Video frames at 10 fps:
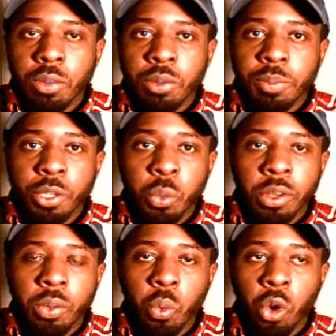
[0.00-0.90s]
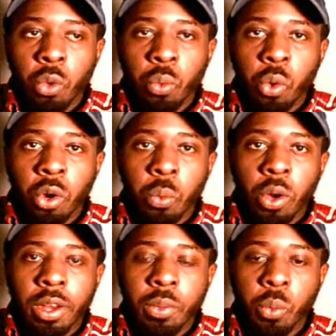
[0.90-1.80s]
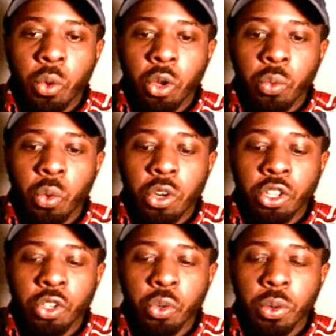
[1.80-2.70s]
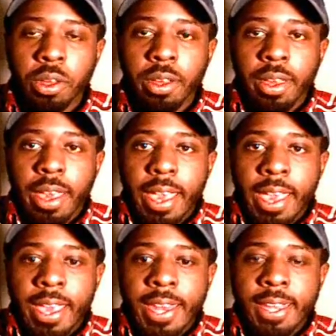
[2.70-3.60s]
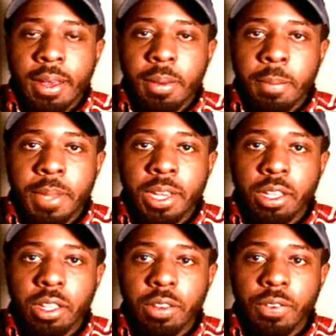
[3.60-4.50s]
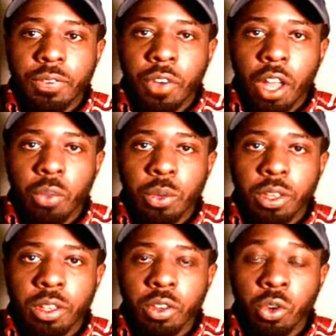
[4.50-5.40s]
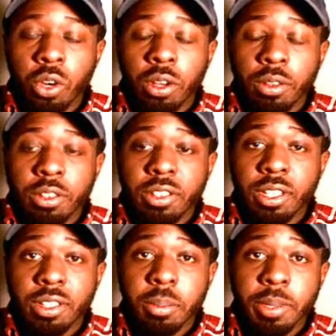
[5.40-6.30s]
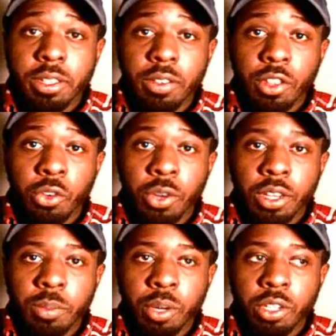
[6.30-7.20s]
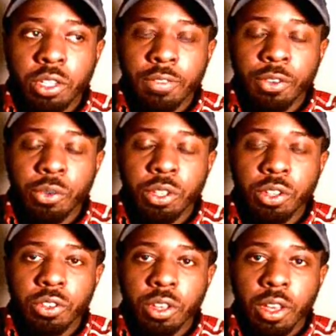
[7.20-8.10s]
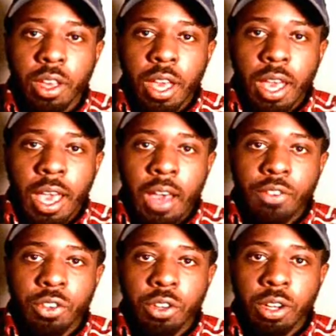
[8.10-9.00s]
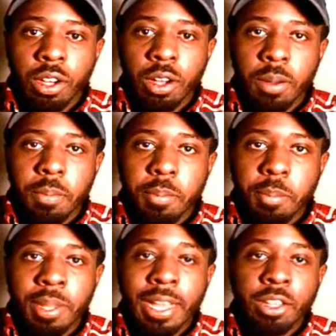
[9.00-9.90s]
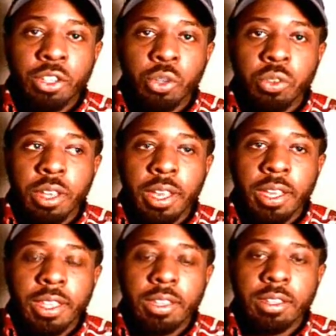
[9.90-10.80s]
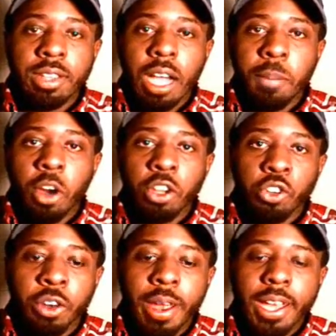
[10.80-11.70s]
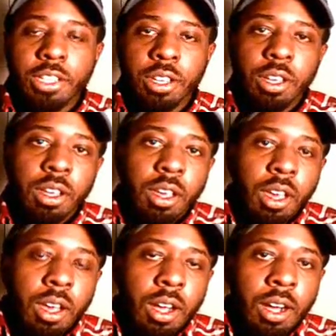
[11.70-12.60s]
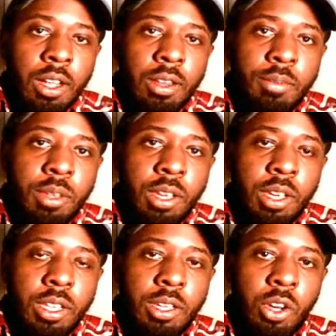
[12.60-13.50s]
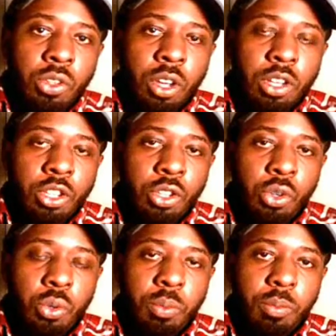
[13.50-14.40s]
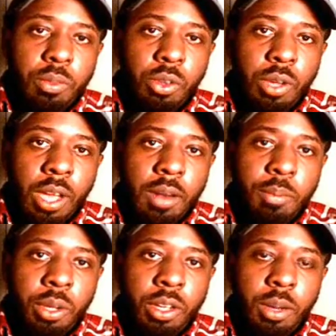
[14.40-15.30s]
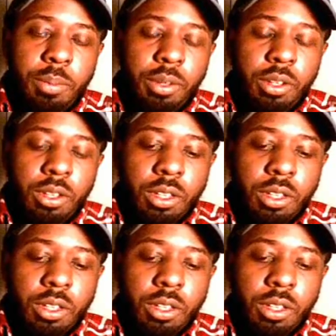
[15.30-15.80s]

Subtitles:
It was between World War I and World War II, and immediately following, or still in the midst of, the Great Depression, a few years after Black Tuesday and the stock market crash. And he goes on to kind of bring up